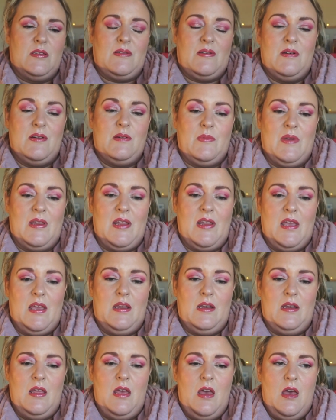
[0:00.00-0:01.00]
is coming
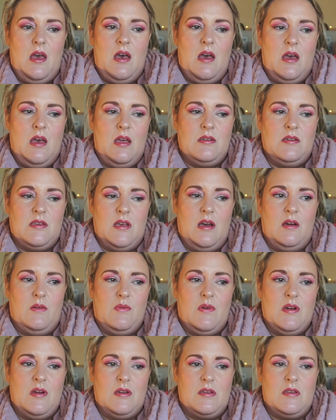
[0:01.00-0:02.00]
in and I
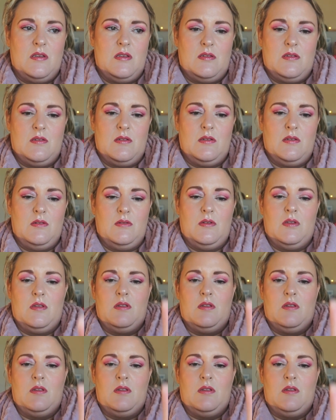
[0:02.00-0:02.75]
want to